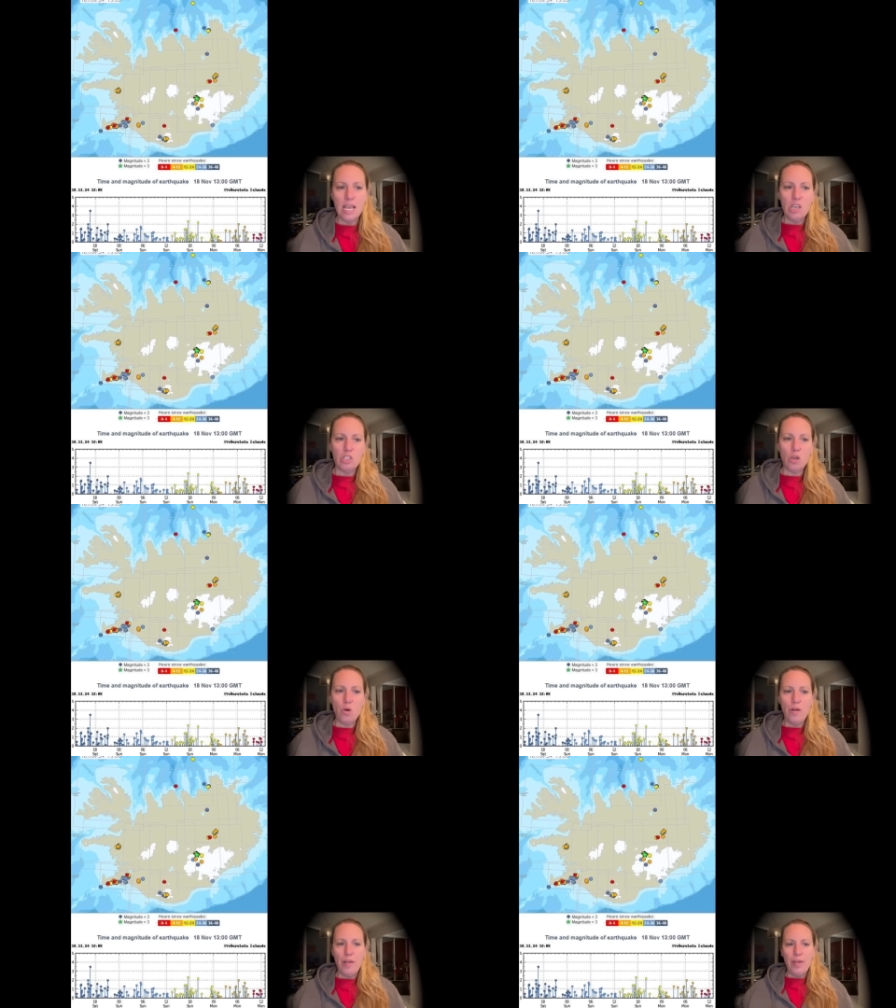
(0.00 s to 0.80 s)

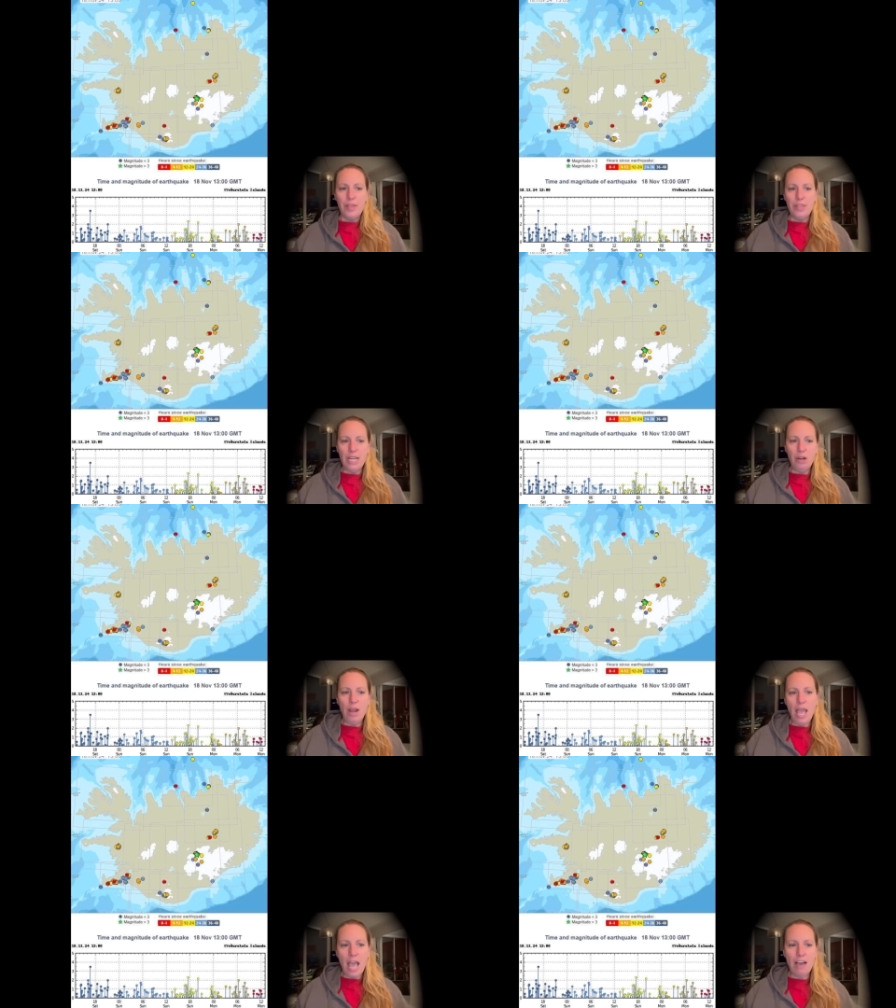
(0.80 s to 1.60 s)
So
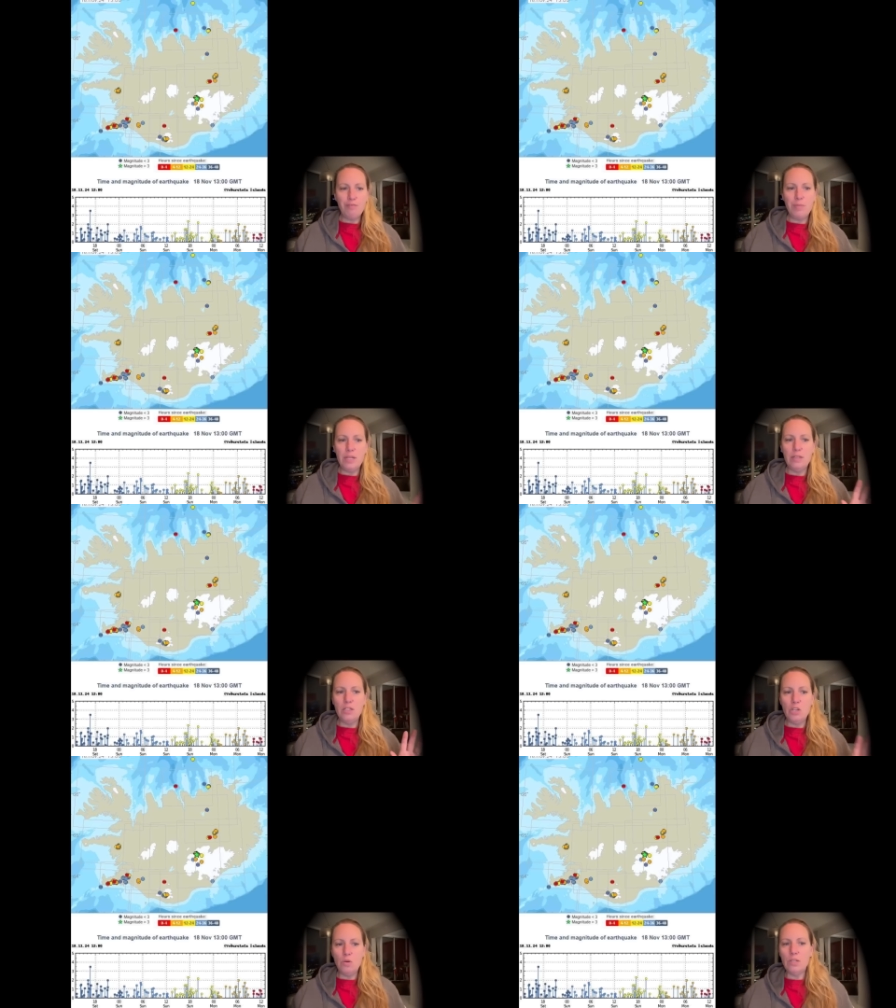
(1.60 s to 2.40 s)
there have
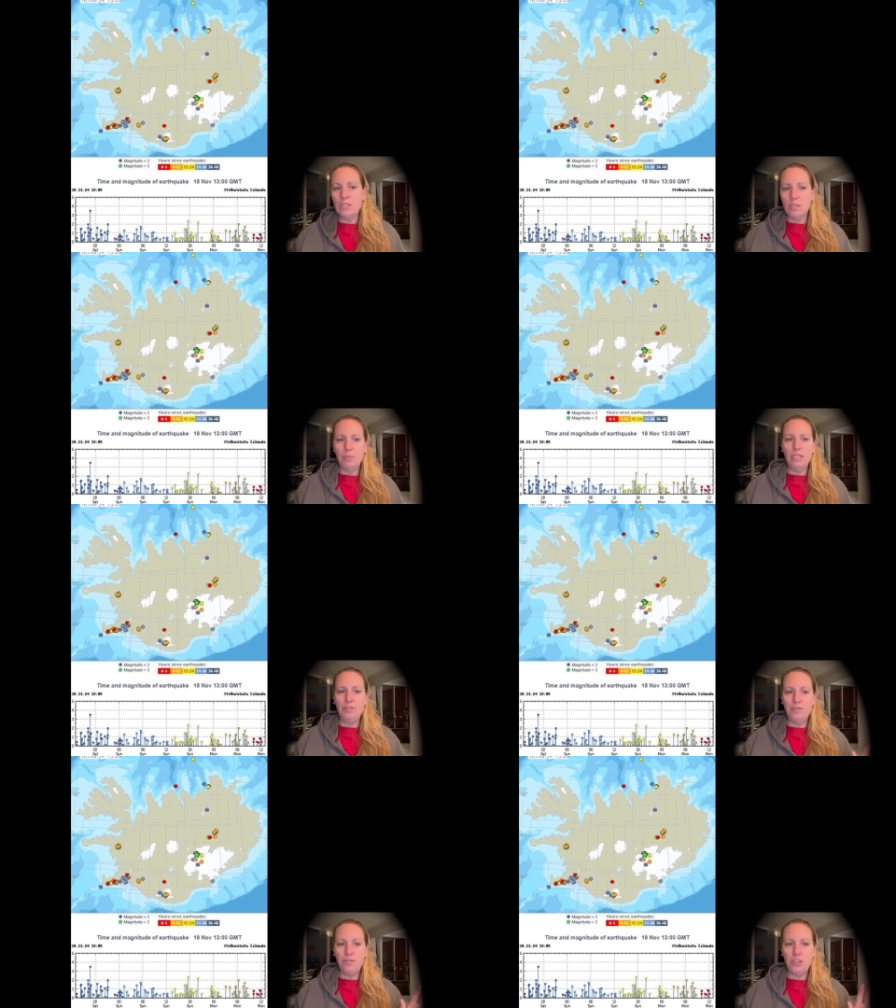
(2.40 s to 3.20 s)
been noticeably
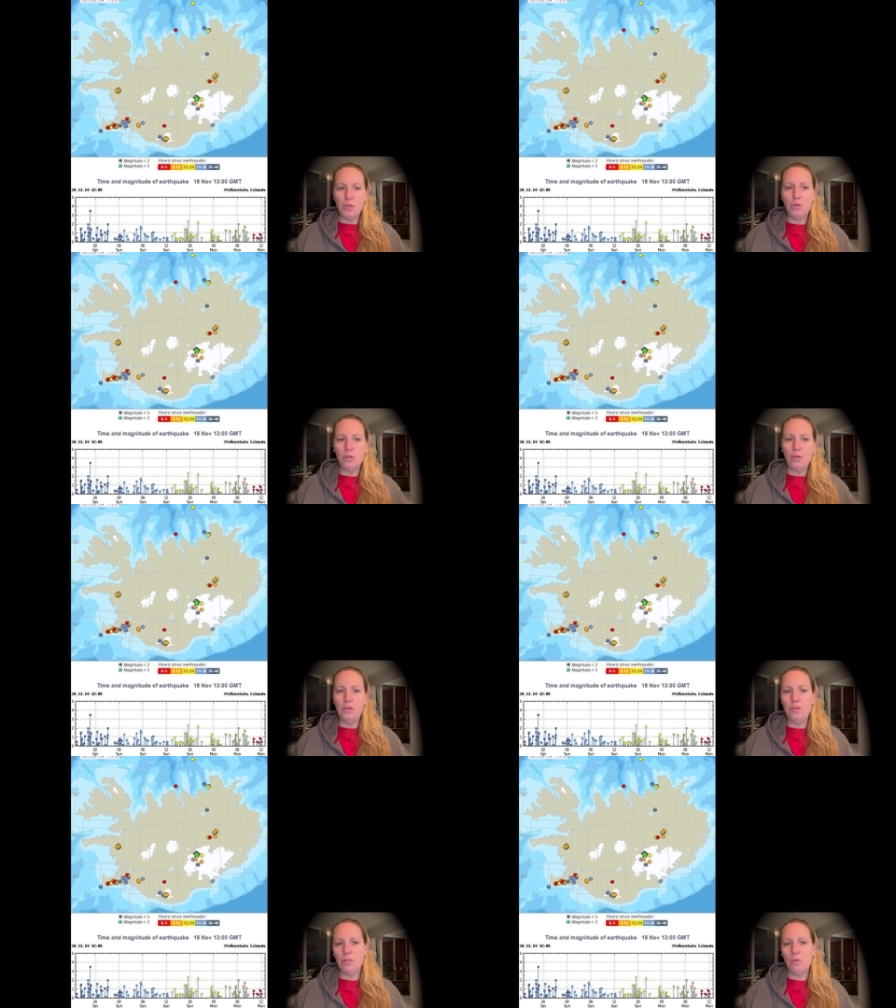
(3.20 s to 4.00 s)
fewer
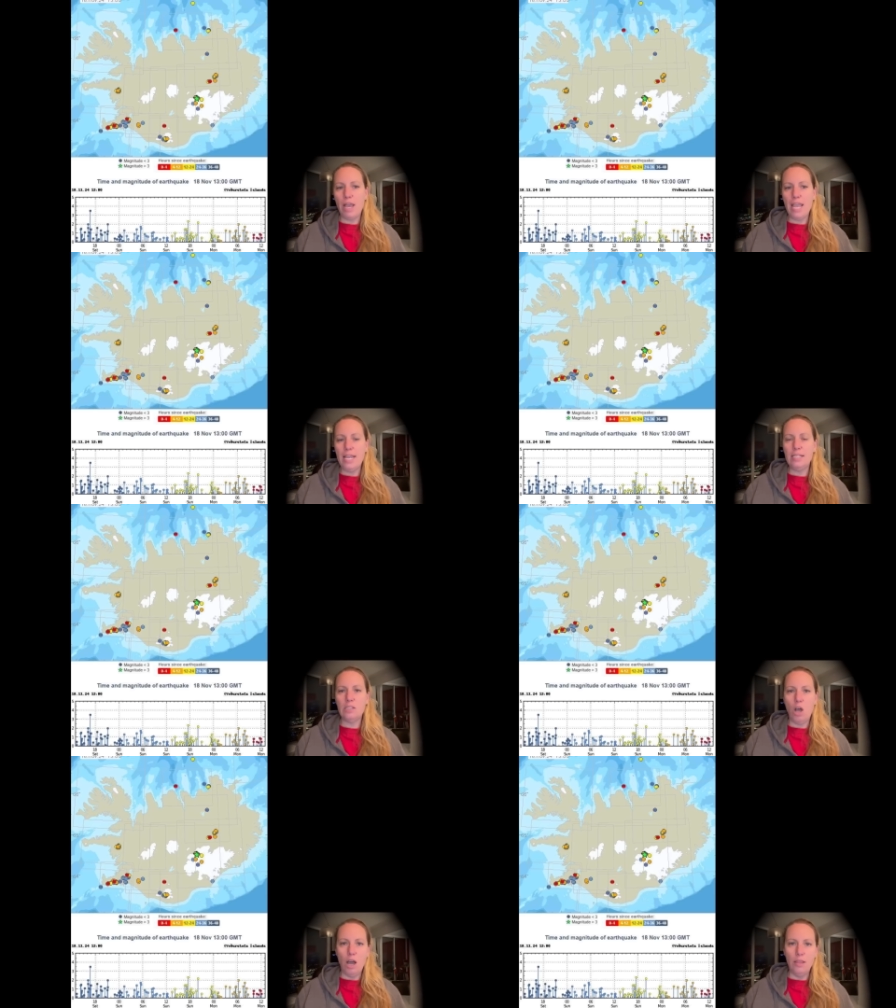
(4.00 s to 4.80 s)

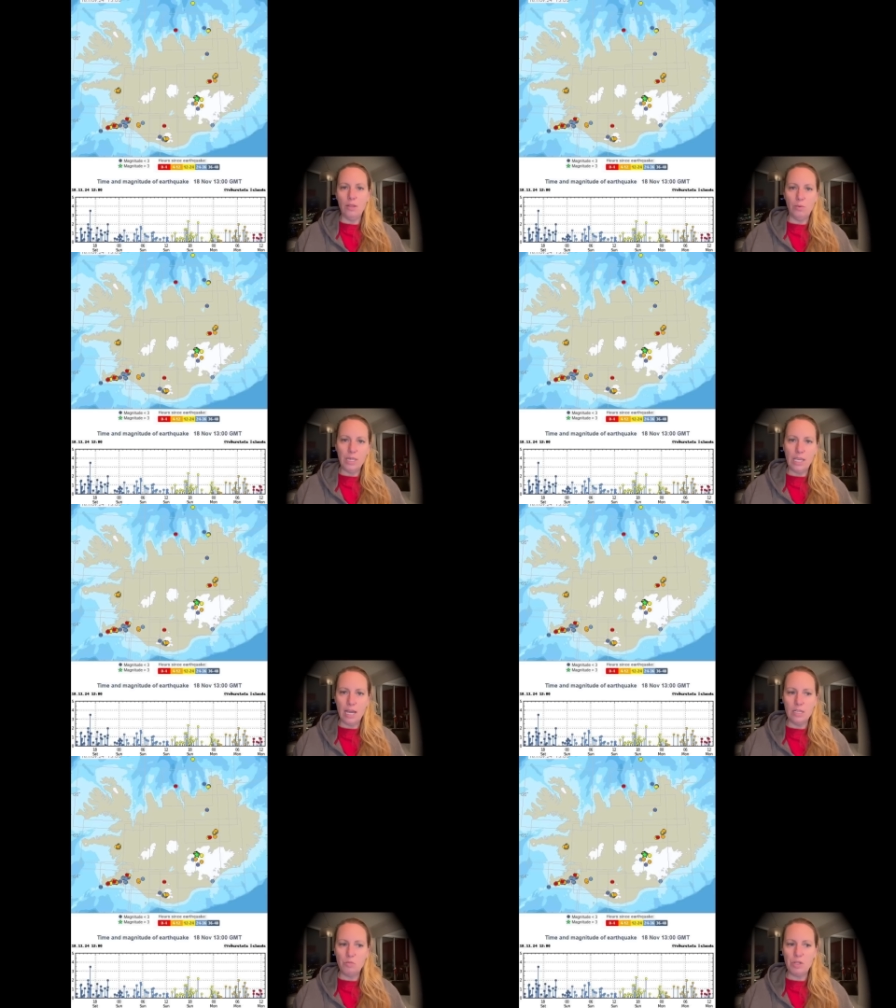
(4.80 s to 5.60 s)
earthquakes on the
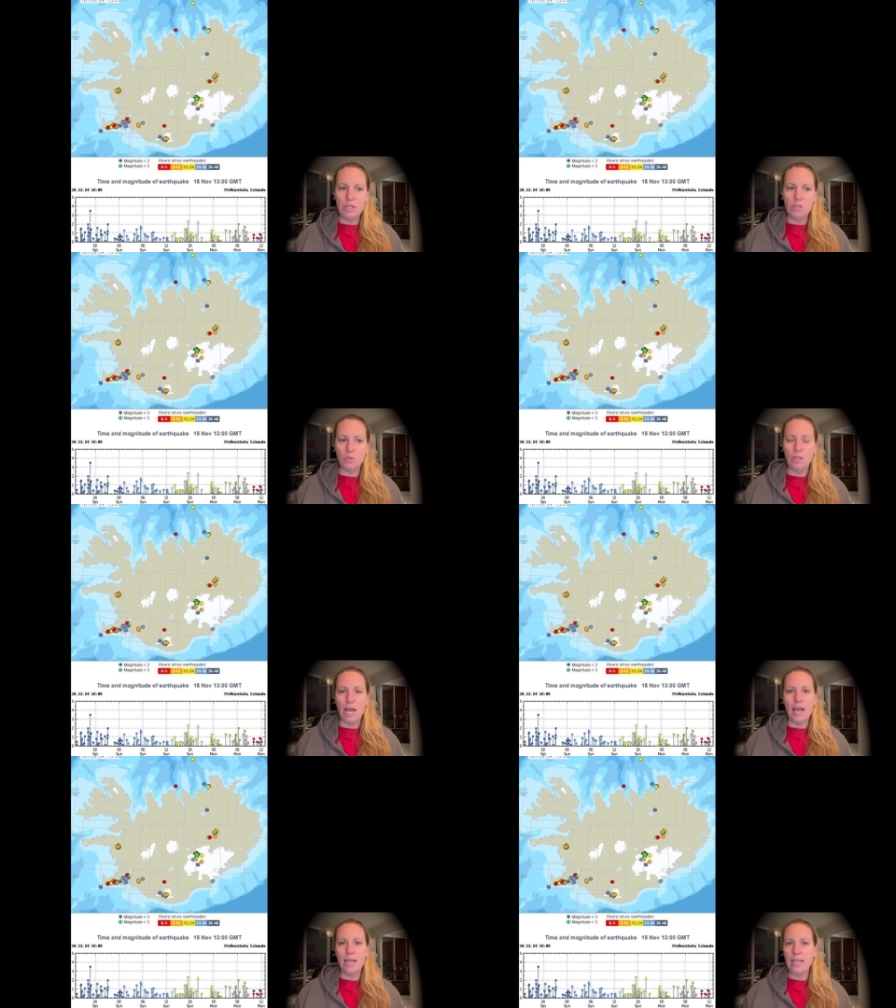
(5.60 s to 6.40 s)
Reykjanes
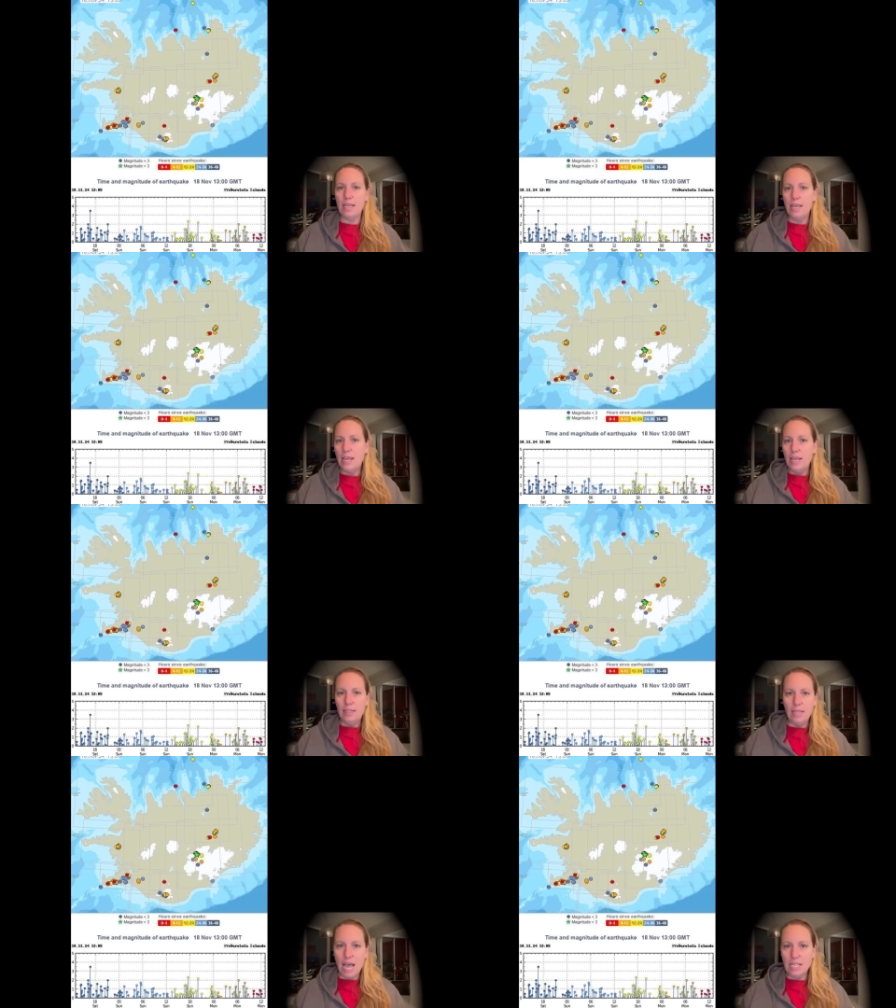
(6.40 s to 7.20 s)
Peninsula
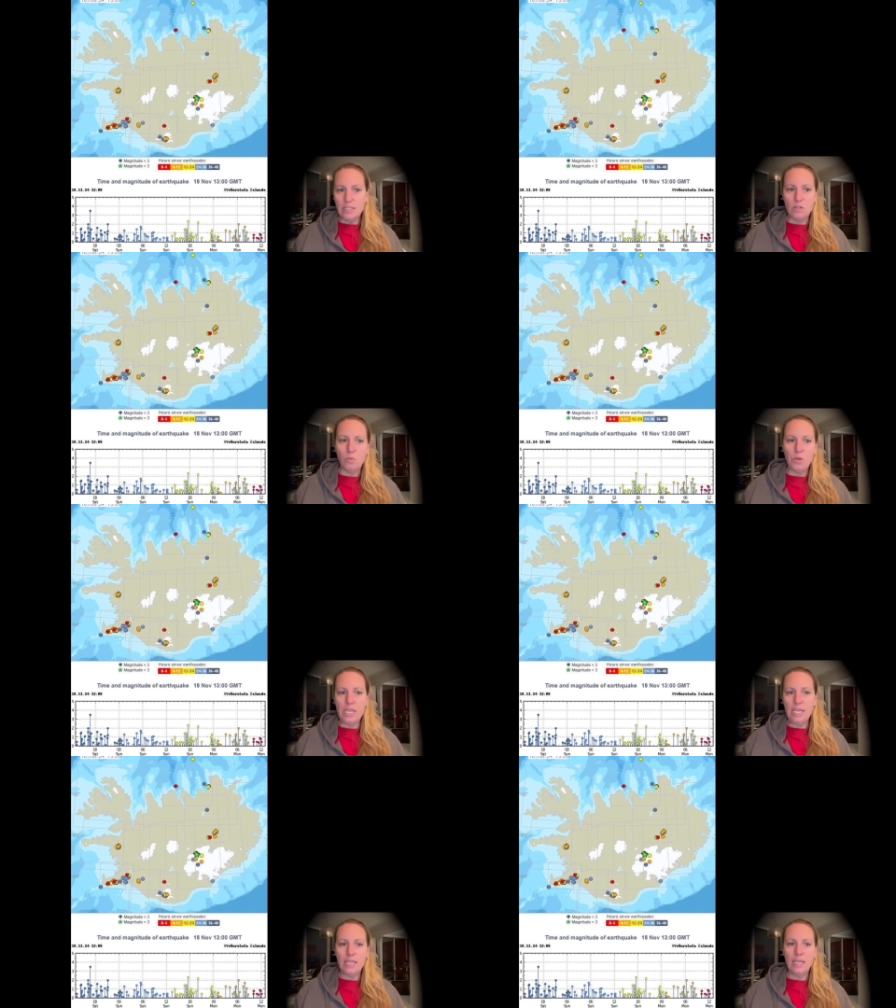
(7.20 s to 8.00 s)
last
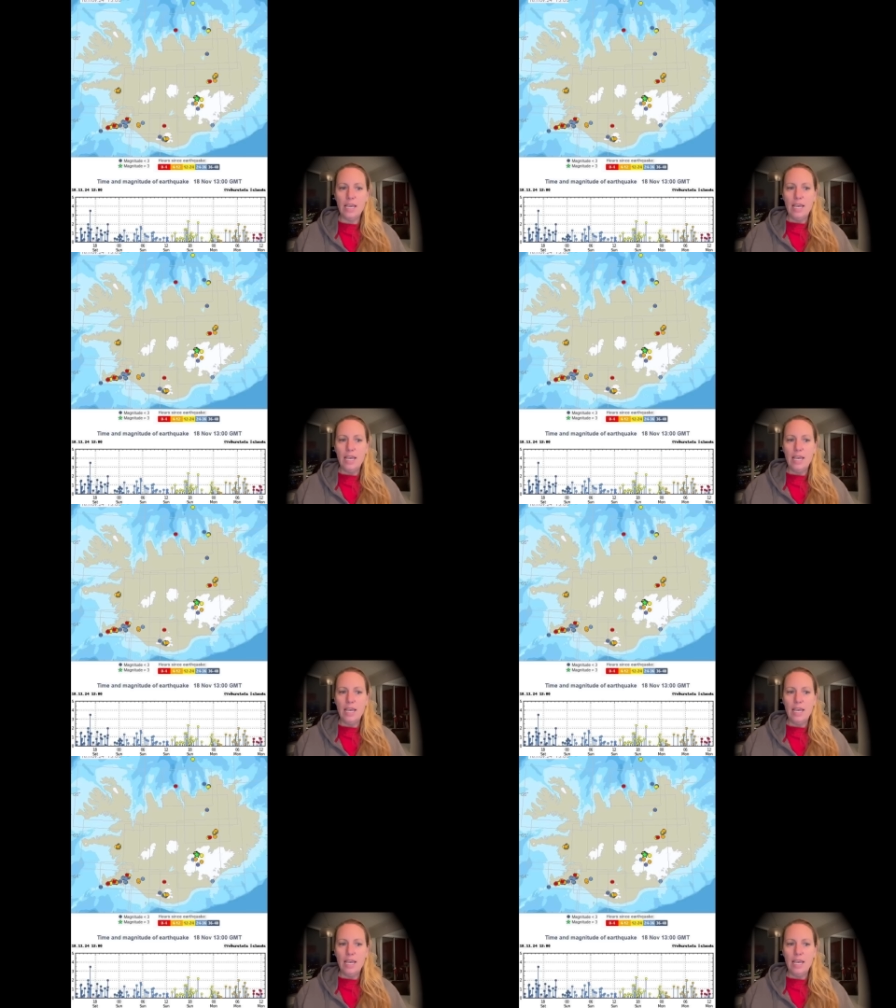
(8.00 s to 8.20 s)
week,